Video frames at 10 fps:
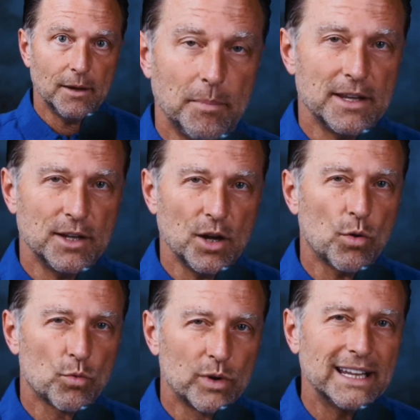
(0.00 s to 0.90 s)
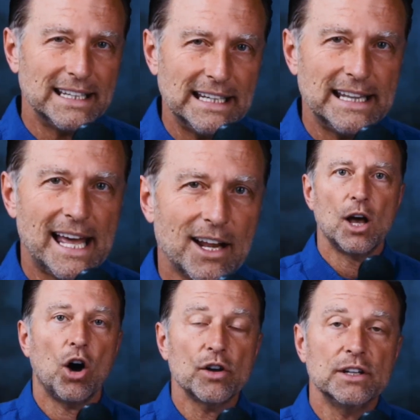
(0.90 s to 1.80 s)
but you don't really need that.
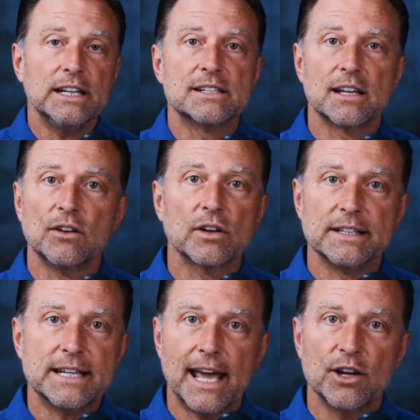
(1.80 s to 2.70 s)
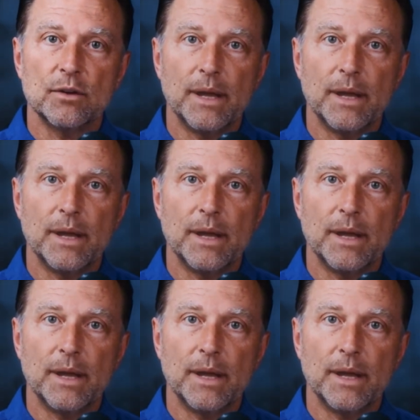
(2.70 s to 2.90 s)
All you need is a little container,